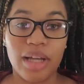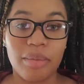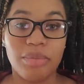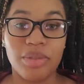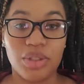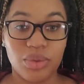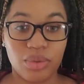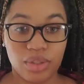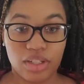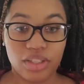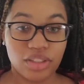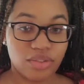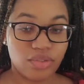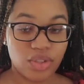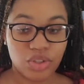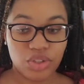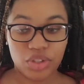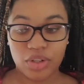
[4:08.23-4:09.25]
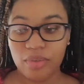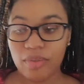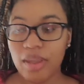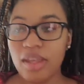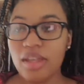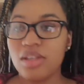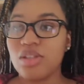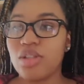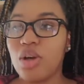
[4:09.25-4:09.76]
not be doing it in the future.
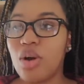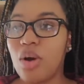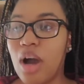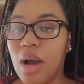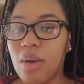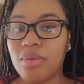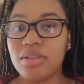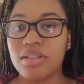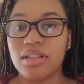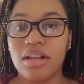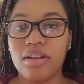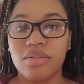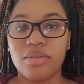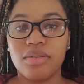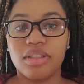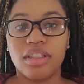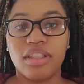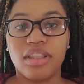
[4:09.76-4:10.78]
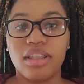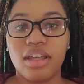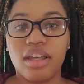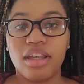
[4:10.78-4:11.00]
So I was left with